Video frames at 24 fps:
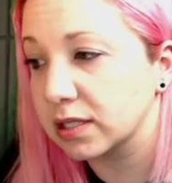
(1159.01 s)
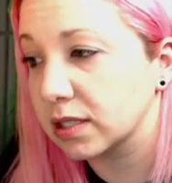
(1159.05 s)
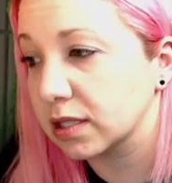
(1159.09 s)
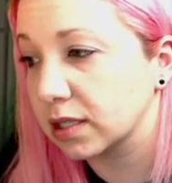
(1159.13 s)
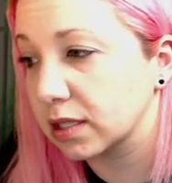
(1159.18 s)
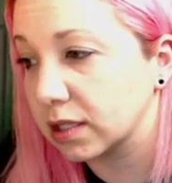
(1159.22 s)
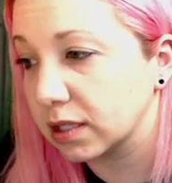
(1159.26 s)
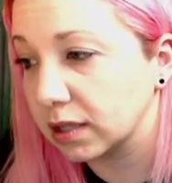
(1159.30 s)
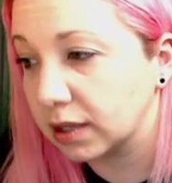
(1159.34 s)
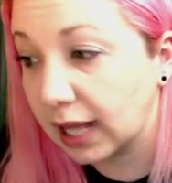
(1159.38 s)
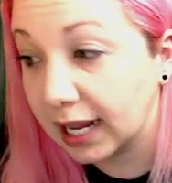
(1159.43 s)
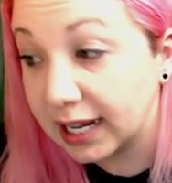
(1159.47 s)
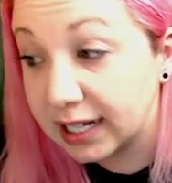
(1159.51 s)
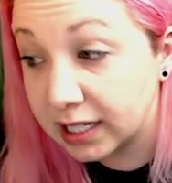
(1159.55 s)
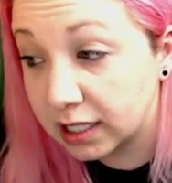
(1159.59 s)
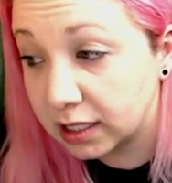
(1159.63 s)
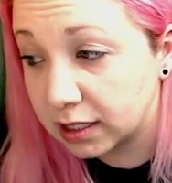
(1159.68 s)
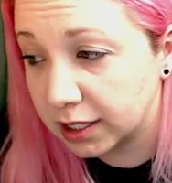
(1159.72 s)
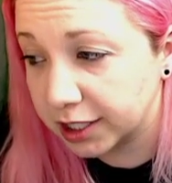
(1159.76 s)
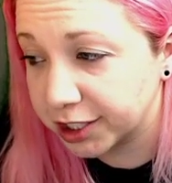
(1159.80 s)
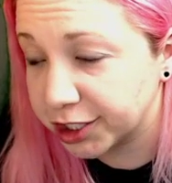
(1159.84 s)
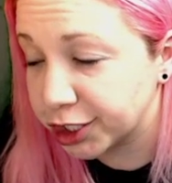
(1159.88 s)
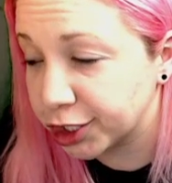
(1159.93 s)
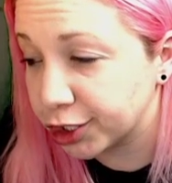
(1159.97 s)
the Lightning
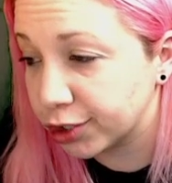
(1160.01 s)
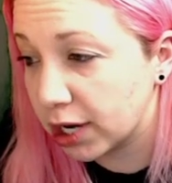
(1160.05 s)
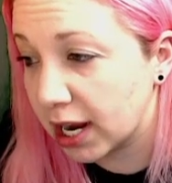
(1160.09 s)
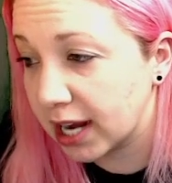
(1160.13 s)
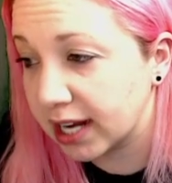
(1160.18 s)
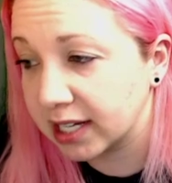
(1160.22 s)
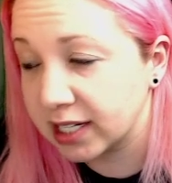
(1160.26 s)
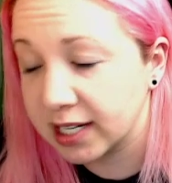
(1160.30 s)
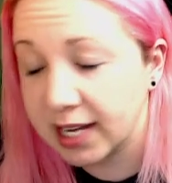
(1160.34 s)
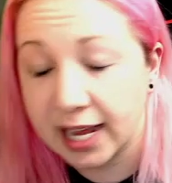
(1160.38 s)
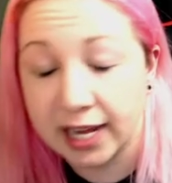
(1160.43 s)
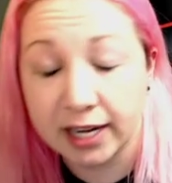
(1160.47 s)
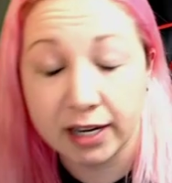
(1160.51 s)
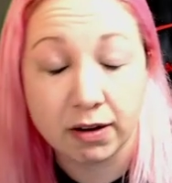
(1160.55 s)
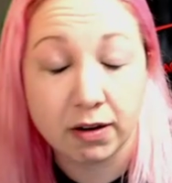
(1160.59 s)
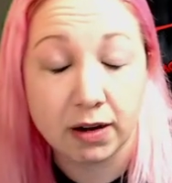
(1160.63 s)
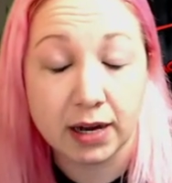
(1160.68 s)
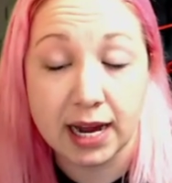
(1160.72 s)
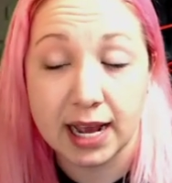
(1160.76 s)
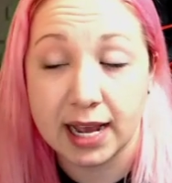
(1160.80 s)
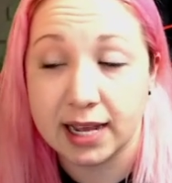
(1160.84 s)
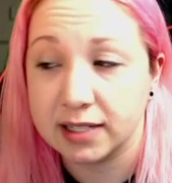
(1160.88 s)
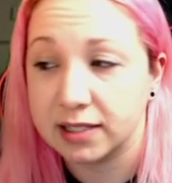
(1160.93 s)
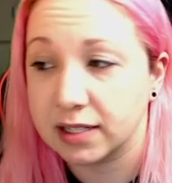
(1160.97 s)
Collection Dragon Dagger,
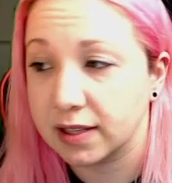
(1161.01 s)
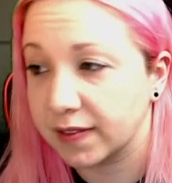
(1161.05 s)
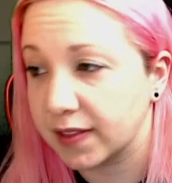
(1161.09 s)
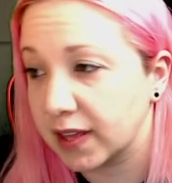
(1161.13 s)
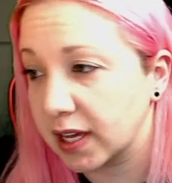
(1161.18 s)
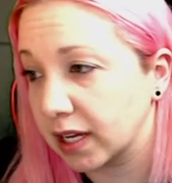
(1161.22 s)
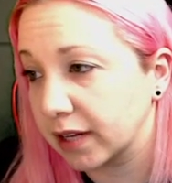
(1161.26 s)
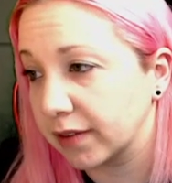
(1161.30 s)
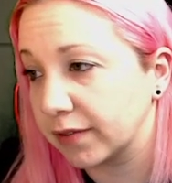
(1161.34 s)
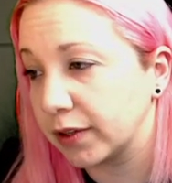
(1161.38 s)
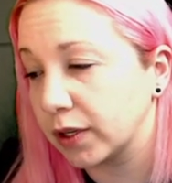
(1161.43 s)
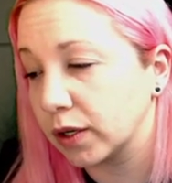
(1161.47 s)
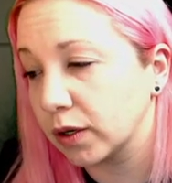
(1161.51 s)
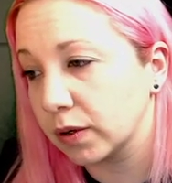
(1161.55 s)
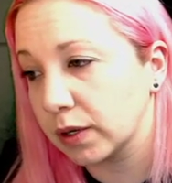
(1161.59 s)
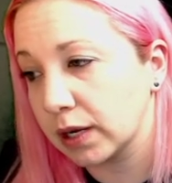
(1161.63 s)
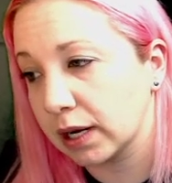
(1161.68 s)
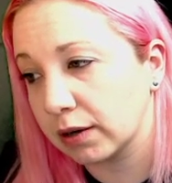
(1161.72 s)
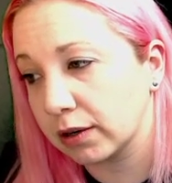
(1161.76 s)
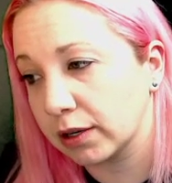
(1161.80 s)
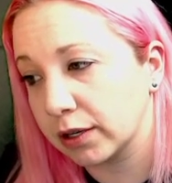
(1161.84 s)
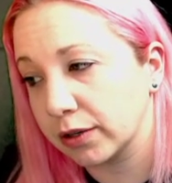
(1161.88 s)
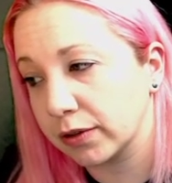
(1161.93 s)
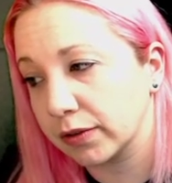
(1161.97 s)
it has a thing if you go
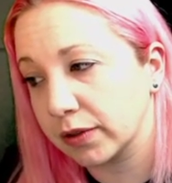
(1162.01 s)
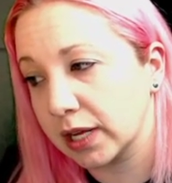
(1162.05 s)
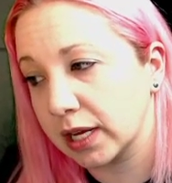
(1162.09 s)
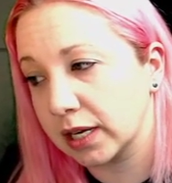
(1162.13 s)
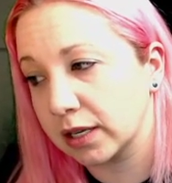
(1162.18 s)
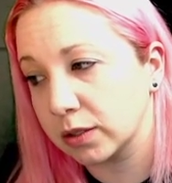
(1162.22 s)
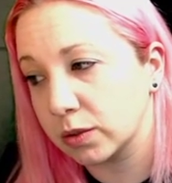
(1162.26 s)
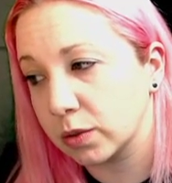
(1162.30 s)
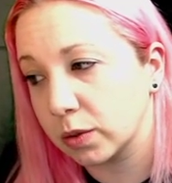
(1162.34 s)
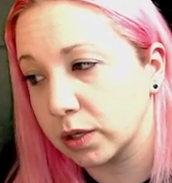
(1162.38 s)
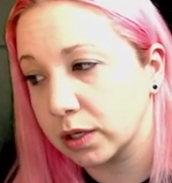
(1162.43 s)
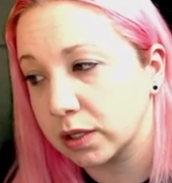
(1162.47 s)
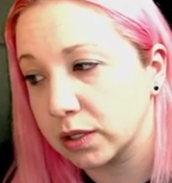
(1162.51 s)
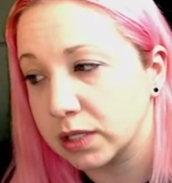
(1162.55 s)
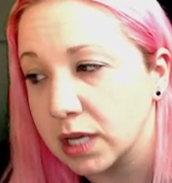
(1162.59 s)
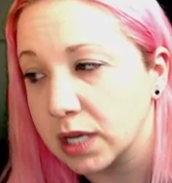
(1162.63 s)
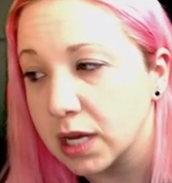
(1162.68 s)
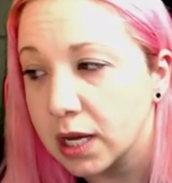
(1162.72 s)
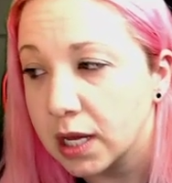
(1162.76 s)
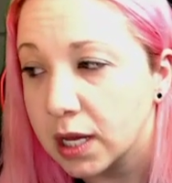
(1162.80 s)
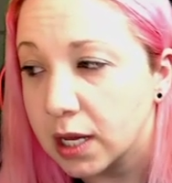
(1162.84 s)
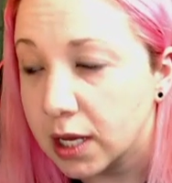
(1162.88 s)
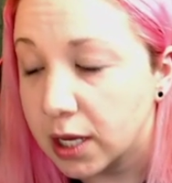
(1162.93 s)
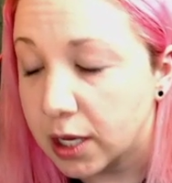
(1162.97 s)
down under the editorials
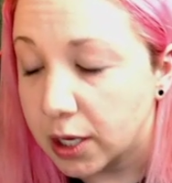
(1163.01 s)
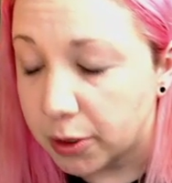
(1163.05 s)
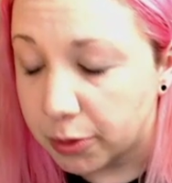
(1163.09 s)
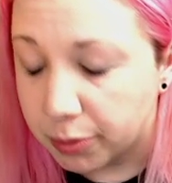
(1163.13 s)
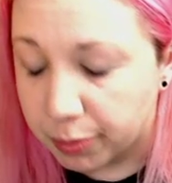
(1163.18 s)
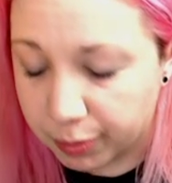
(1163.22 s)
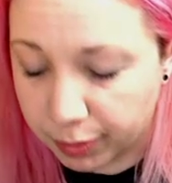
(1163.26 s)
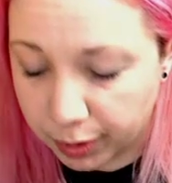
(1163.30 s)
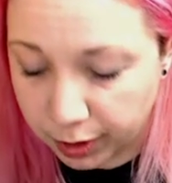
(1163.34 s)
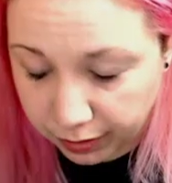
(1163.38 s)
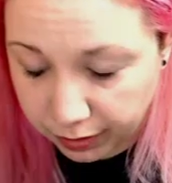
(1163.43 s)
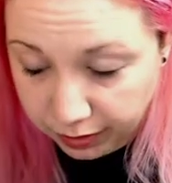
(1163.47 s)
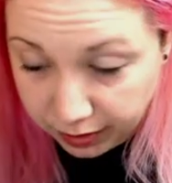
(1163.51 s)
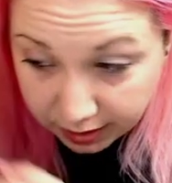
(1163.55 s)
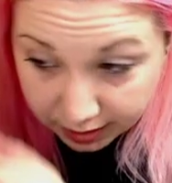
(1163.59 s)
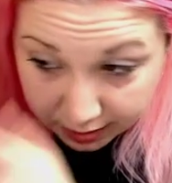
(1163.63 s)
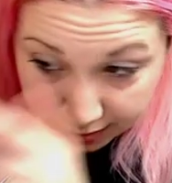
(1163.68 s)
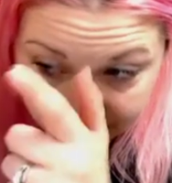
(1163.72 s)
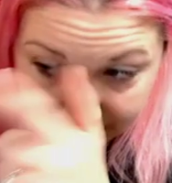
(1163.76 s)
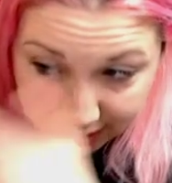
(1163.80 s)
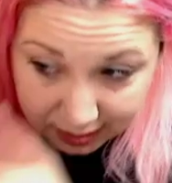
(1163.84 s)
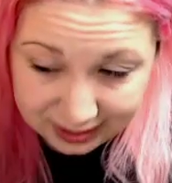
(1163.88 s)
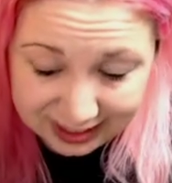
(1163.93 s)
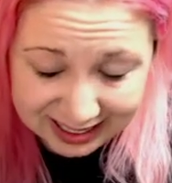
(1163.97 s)
or
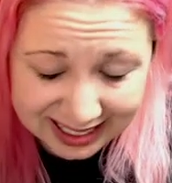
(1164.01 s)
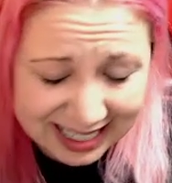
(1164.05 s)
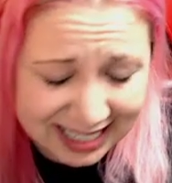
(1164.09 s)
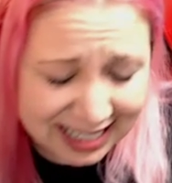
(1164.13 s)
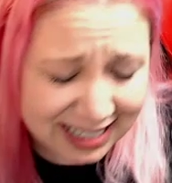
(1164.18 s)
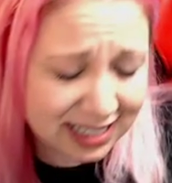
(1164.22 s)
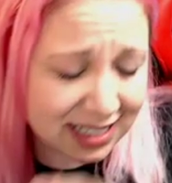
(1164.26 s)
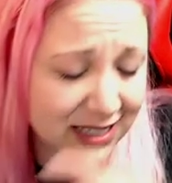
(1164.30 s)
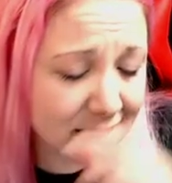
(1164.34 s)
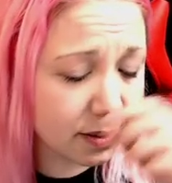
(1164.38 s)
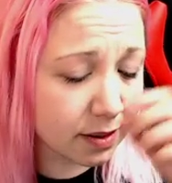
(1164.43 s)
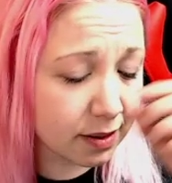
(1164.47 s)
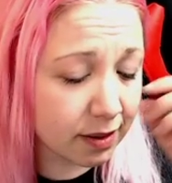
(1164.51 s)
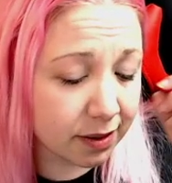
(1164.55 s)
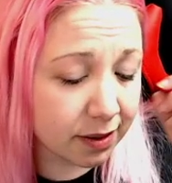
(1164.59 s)
the links.